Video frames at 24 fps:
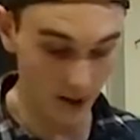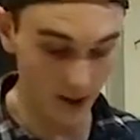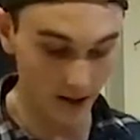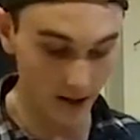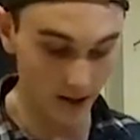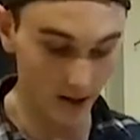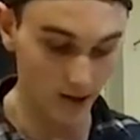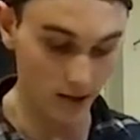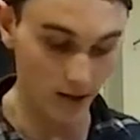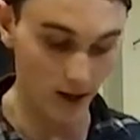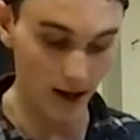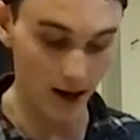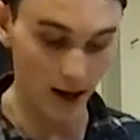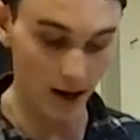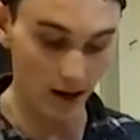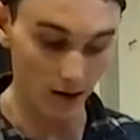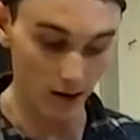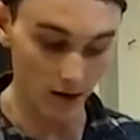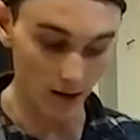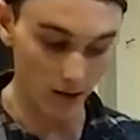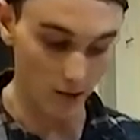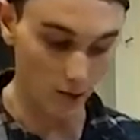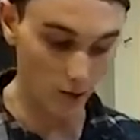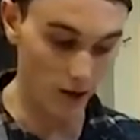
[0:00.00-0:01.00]
beat this right
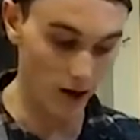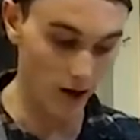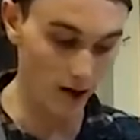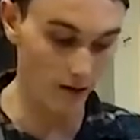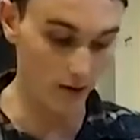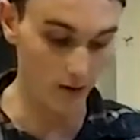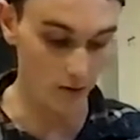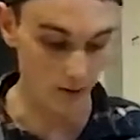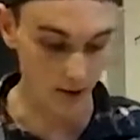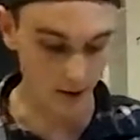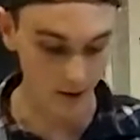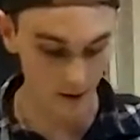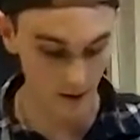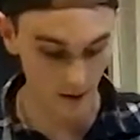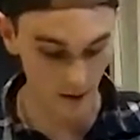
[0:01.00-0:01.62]
now, it'd spray everywhere.